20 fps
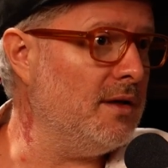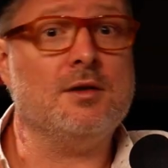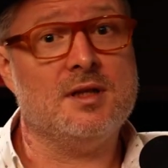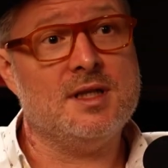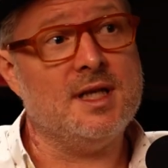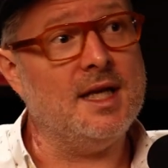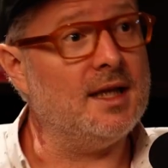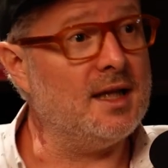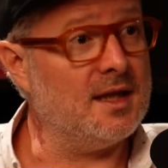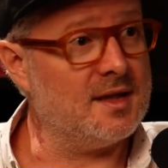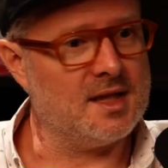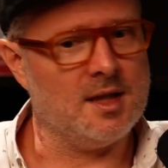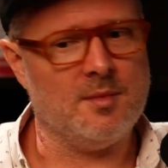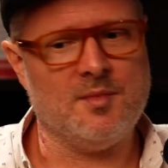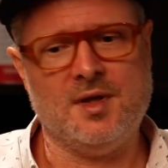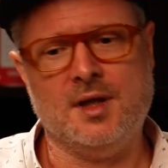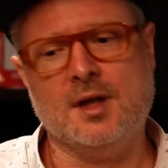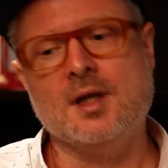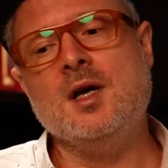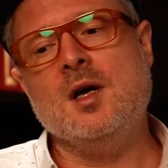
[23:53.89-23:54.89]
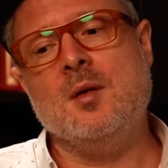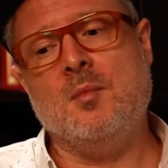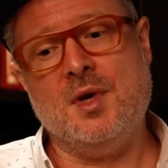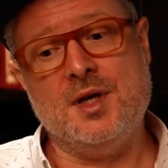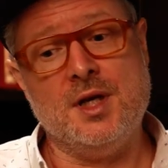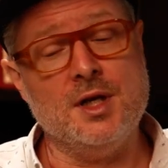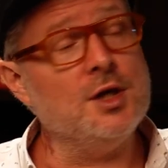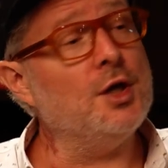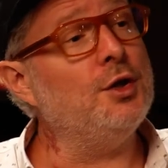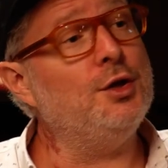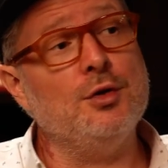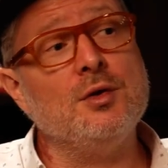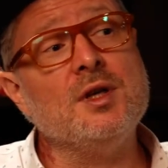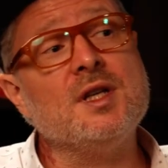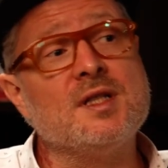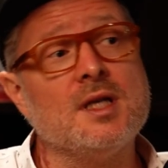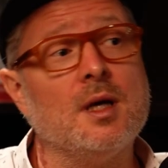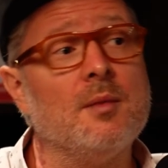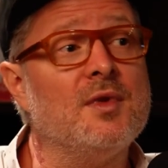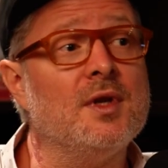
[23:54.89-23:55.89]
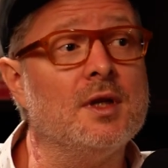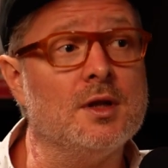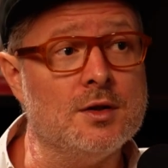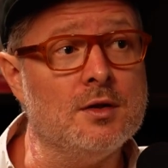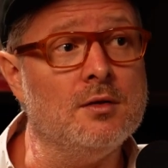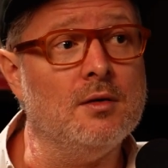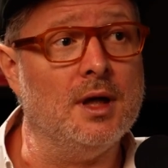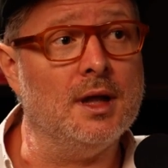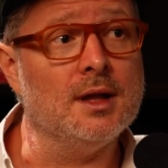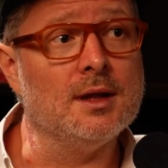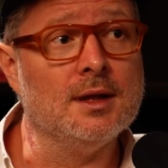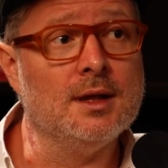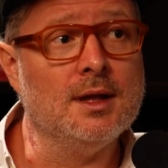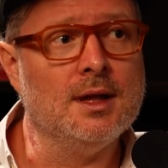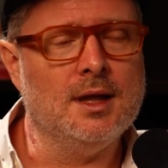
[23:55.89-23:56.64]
You're taking something, but then you're doing something to it,